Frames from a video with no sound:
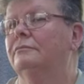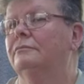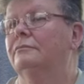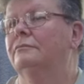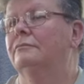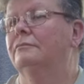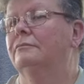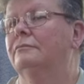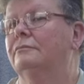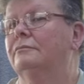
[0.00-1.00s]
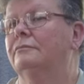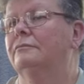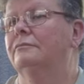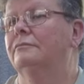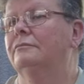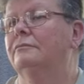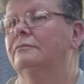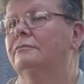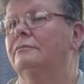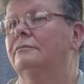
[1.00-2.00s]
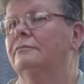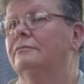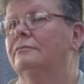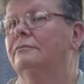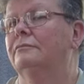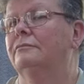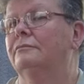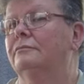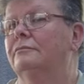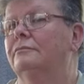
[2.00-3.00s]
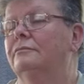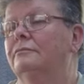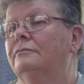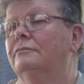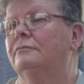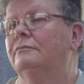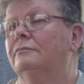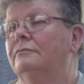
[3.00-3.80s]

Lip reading: The person shown says nothing.